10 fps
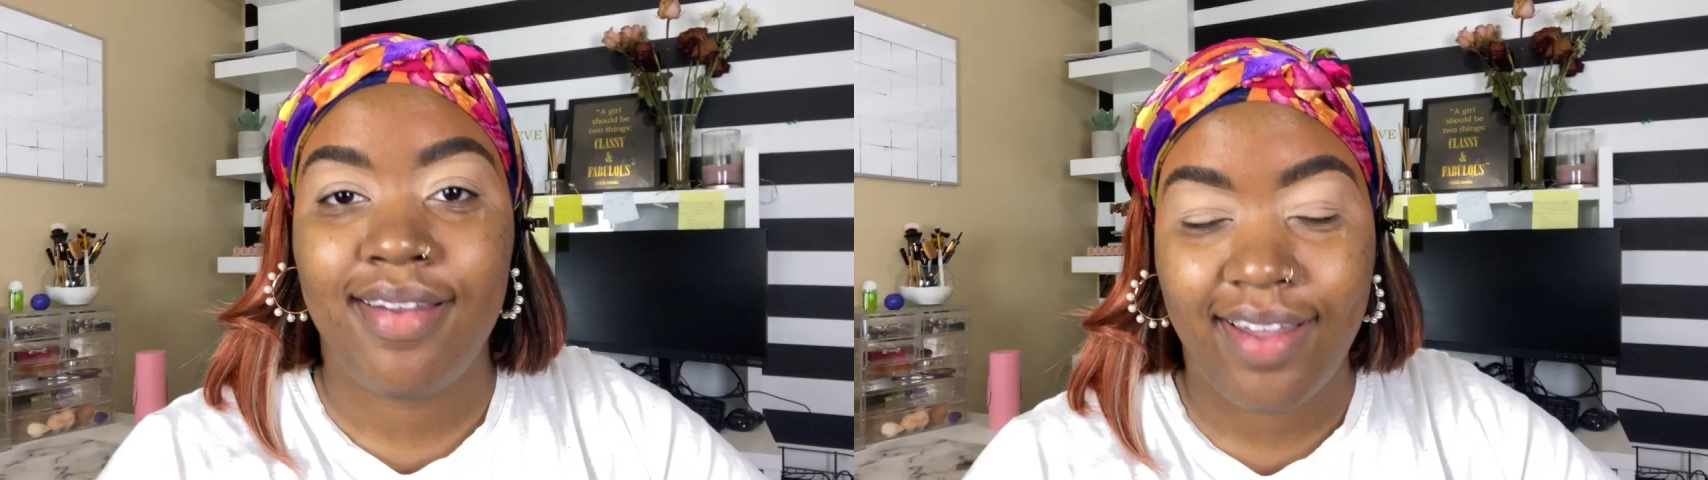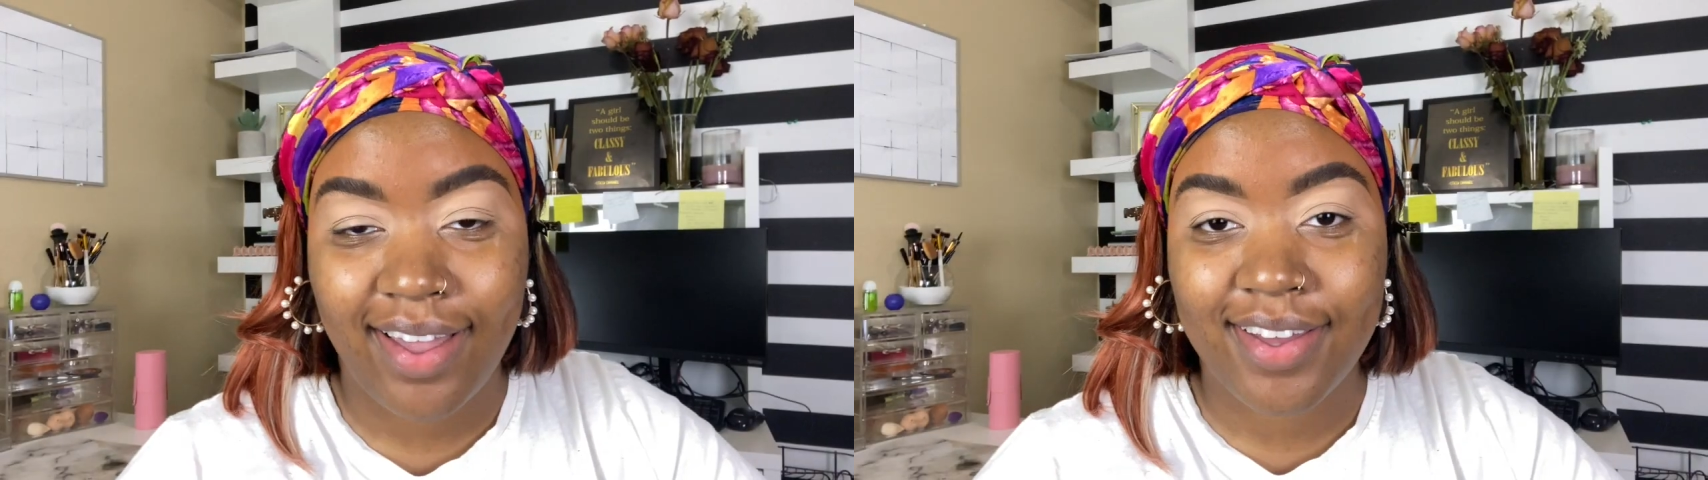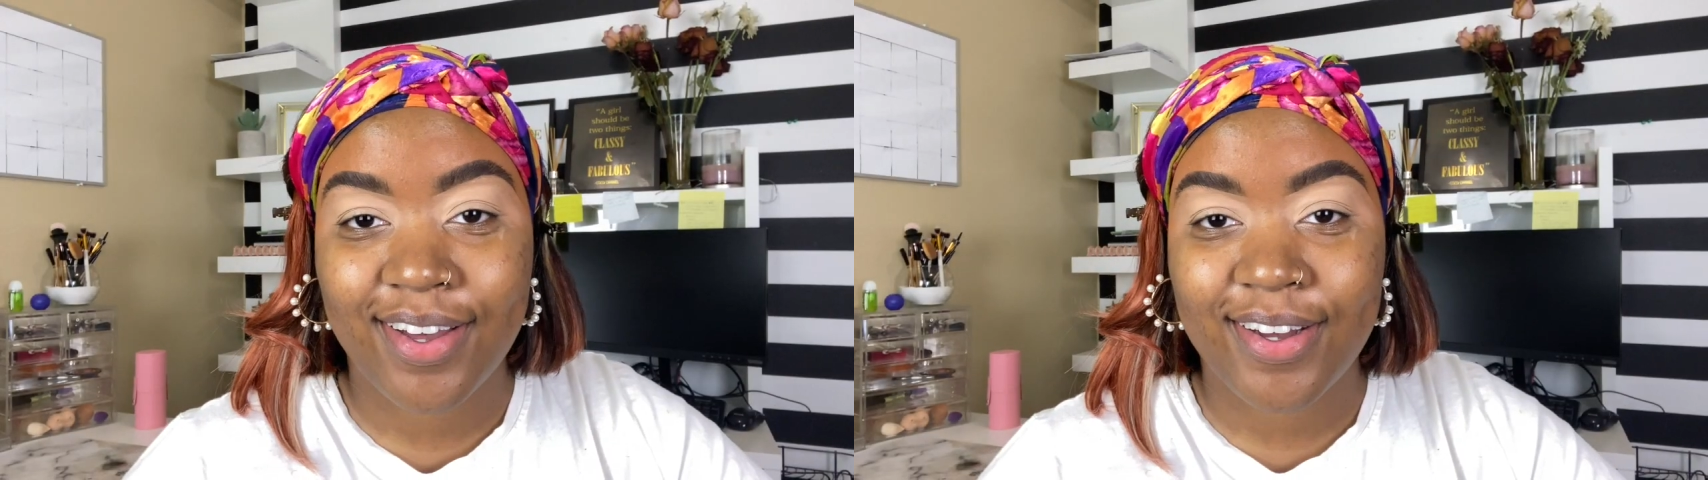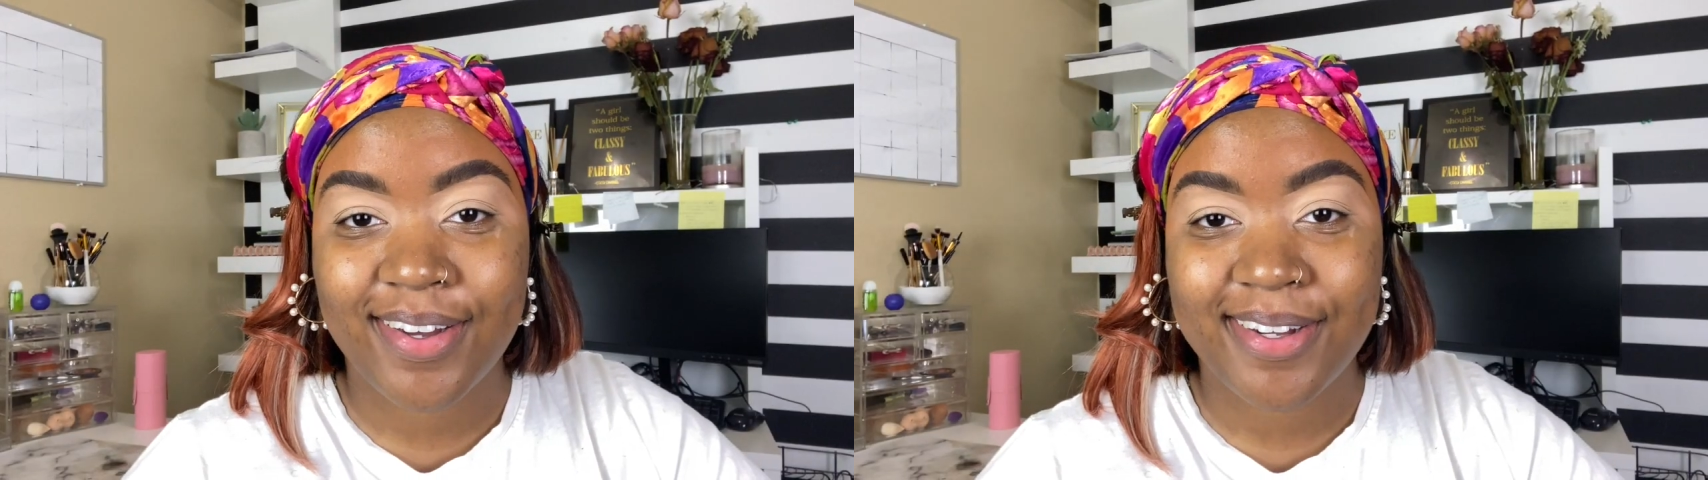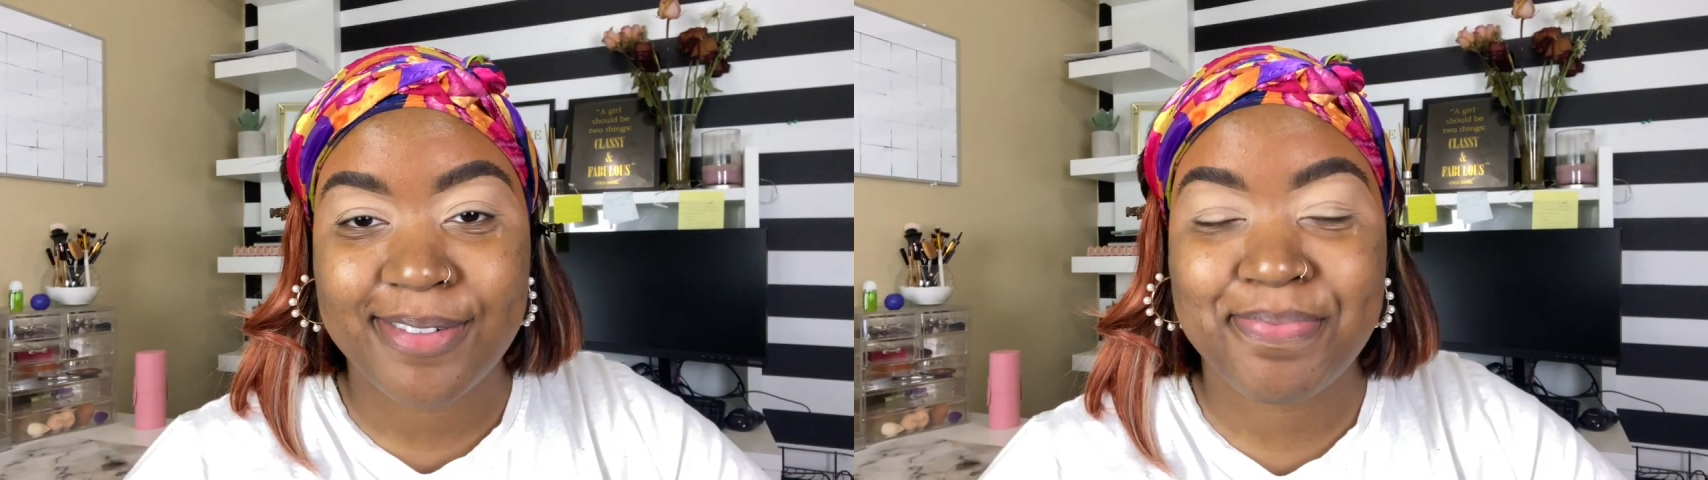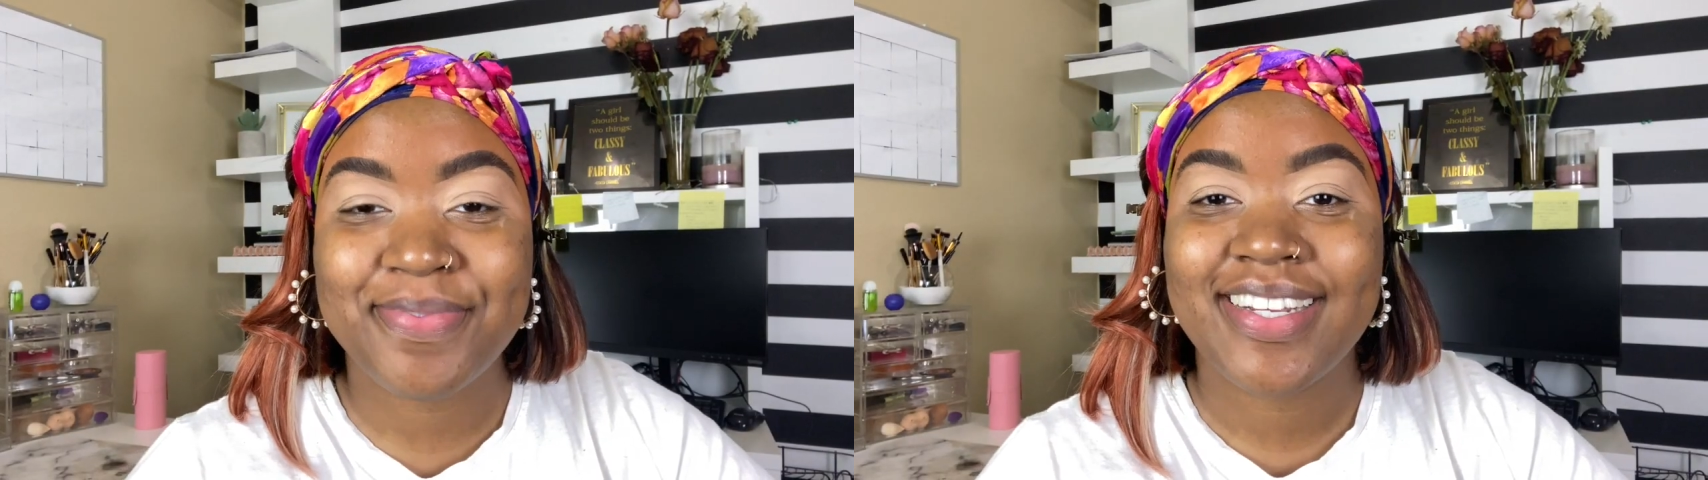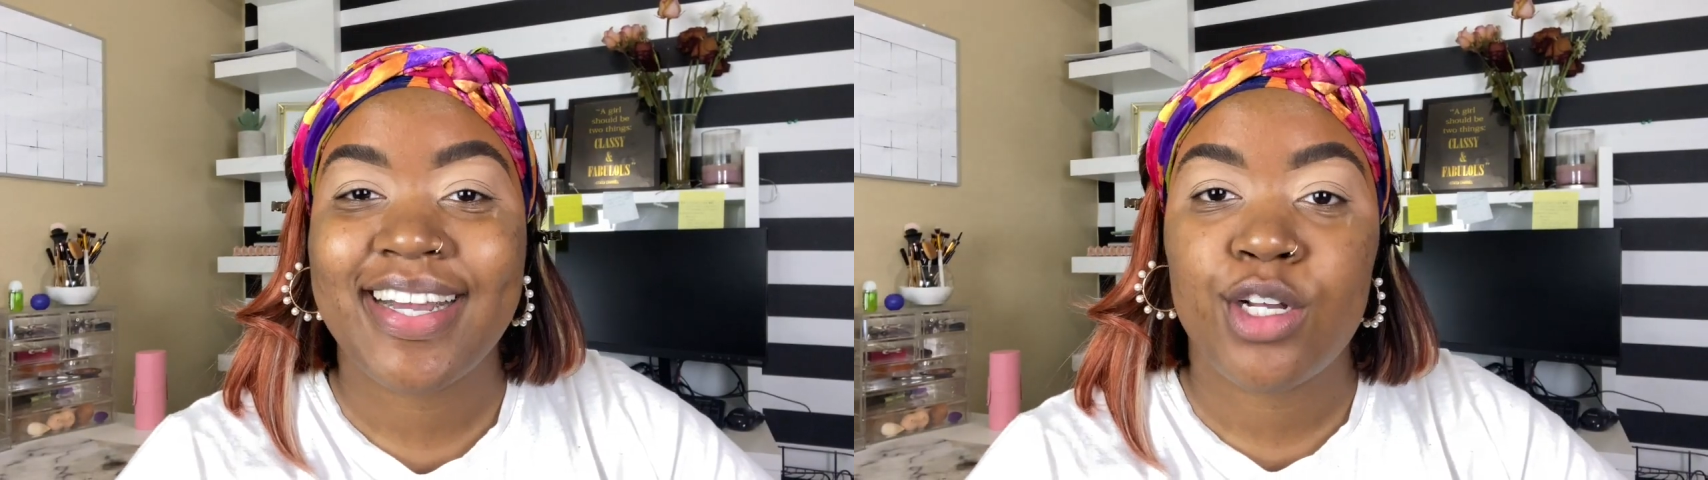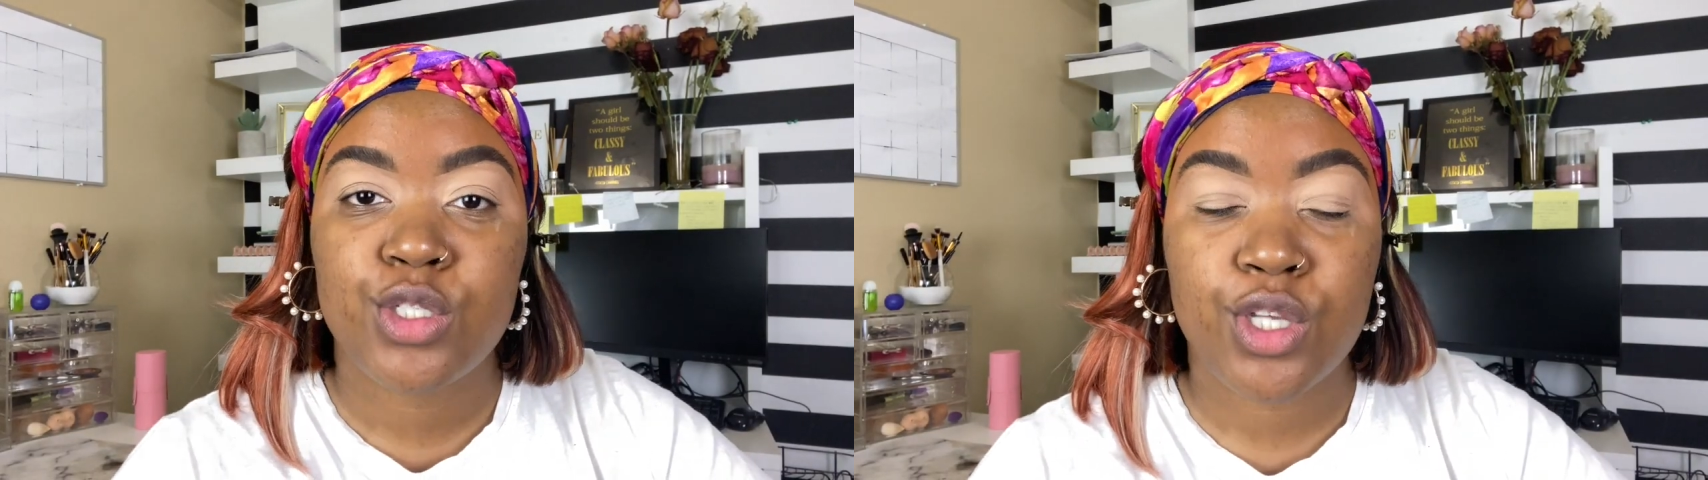Hey y'all,
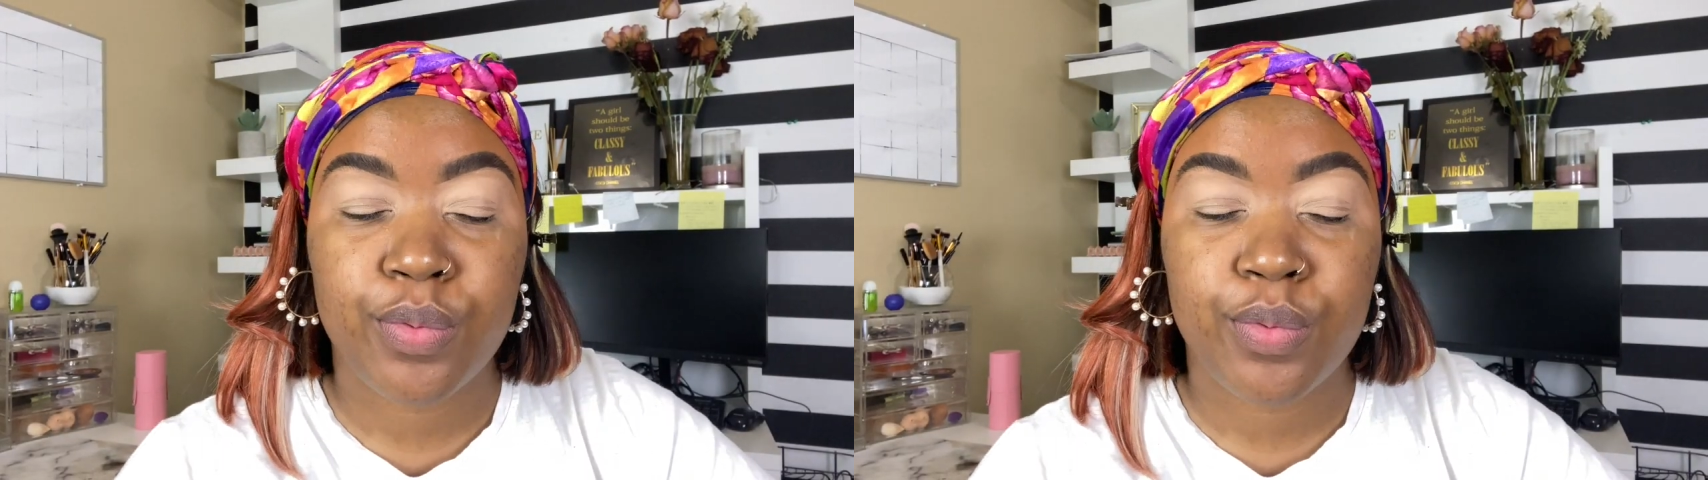so